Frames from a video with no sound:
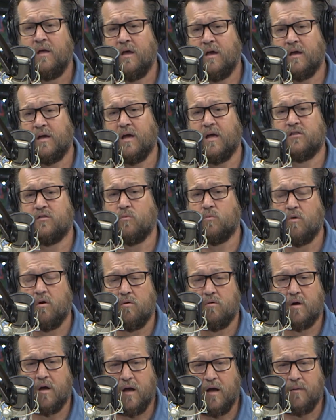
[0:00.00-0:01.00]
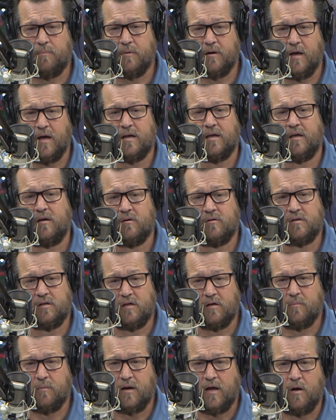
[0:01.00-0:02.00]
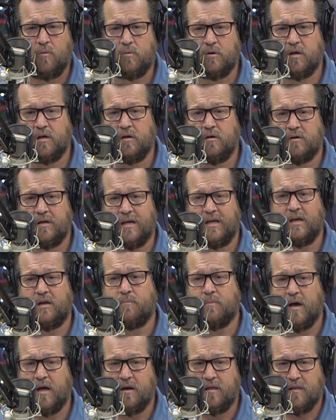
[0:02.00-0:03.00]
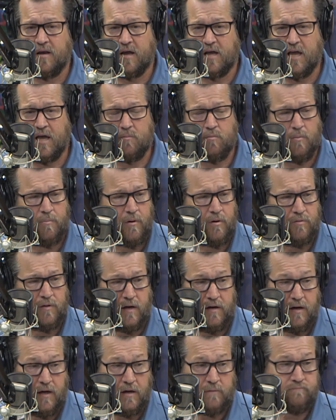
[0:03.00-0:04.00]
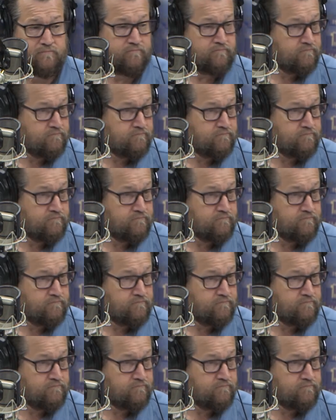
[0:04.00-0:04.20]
and got the wrong cop, and I killed him, and I would have killed anybody that I came up on that day.